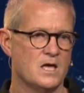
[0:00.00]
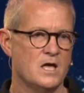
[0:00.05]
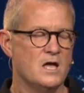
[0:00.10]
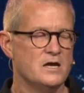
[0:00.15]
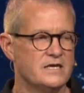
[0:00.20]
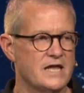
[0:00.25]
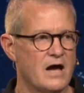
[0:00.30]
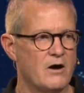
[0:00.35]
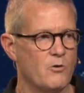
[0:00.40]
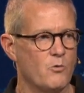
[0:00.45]

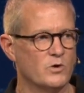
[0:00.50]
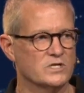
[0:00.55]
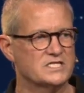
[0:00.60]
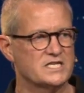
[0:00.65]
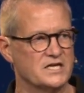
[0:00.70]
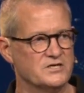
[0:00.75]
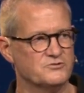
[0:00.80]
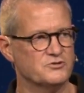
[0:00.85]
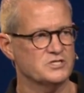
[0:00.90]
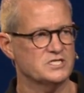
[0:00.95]
Now, what's
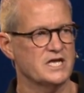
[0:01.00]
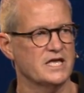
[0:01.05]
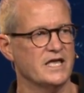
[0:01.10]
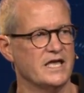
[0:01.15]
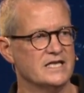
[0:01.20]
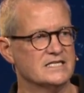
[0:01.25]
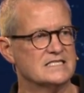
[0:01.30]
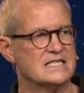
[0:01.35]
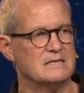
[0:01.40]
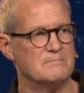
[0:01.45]
interesting
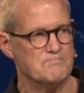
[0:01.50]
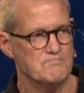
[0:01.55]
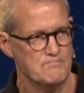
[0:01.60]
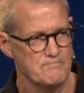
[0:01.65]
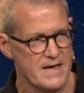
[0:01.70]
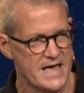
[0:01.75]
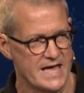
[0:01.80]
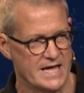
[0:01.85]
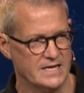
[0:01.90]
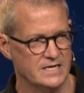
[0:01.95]
is that
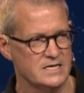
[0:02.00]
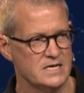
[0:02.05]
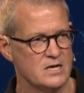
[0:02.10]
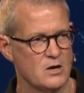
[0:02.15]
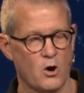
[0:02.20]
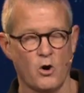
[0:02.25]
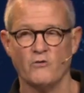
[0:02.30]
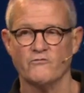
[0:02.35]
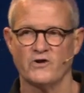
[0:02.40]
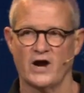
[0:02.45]
men
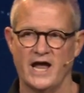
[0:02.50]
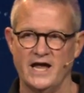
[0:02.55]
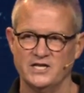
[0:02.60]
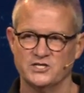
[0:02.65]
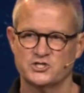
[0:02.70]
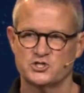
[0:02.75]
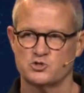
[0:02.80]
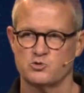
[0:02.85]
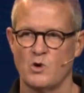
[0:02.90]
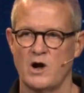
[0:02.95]
over
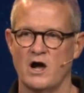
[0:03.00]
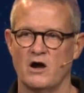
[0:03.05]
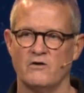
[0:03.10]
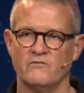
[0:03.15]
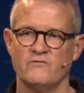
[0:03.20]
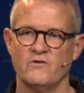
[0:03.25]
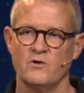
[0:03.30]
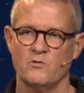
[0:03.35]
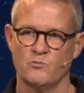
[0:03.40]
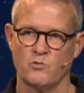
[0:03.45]
age
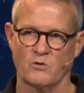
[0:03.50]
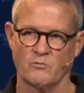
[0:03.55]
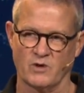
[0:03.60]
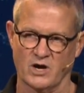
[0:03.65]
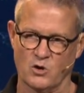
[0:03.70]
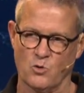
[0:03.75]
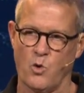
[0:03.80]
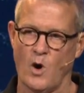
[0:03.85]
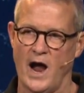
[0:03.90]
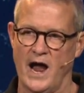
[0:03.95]
12 were
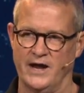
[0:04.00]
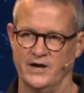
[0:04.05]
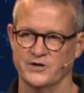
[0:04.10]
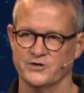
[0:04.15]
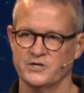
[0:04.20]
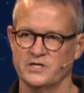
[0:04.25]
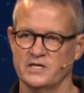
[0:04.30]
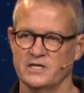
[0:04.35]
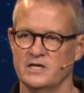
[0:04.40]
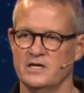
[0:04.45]

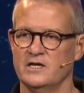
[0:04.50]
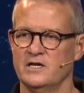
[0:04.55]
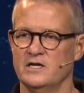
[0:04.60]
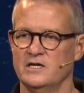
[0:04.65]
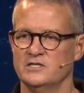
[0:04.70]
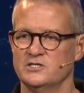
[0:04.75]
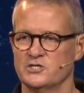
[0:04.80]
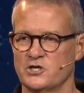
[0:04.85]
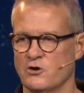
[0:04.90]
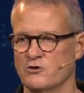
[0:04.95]
required
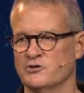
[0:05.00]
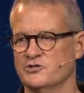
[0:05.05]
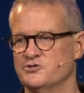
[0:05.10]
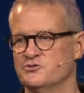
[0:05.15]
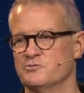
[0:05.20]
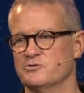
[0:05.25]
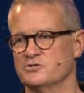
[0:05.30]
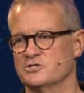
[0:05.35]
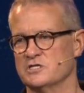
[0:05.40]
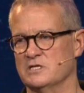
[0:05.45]
to go to
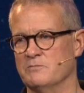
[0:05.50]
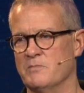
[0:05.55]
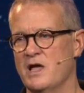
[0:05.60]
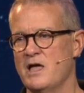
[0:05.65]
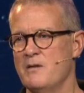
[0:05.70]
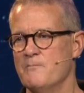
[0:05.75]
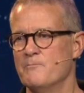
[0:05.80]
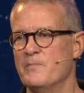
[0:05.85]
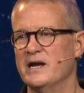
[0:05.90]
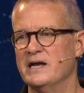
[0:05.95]
Jerusalem,
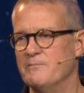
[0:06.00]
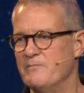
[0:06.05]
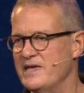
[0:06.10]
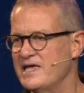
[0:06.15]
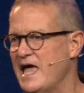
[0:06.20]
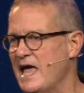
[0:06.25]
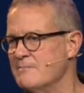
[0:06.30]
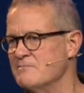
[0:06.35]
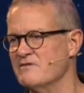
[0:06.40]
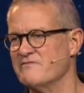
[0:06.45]
but it
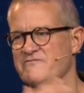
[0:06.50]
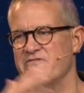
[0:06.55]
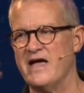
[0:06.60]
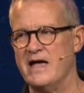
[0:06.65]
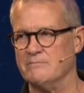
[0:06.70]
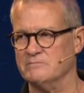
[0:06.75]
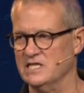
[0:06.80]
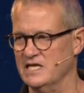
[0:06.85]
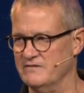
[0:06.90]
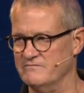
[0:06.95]
became a
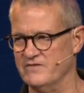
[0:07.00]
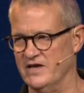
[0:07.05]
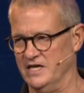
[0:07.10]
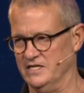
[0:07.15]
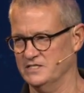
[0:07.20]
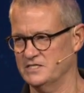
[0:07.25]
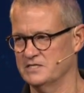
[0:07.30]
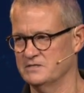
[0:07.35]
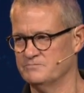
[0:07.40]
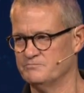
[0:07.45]
family
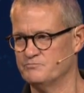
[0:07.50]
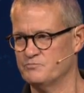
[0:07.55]
event.